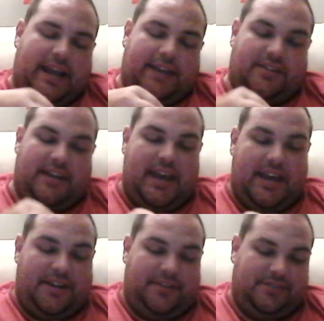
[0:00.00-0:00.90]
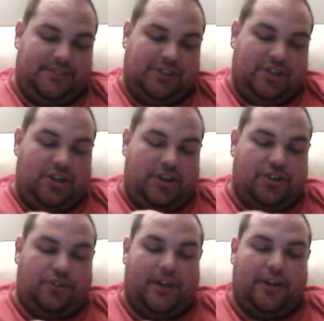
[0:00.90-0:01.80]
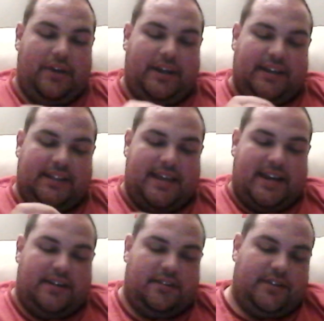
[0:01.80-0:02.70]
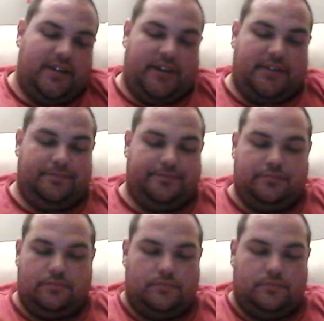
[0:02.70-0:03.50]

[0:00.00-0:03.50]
next can, just so I can go ahead and get that done.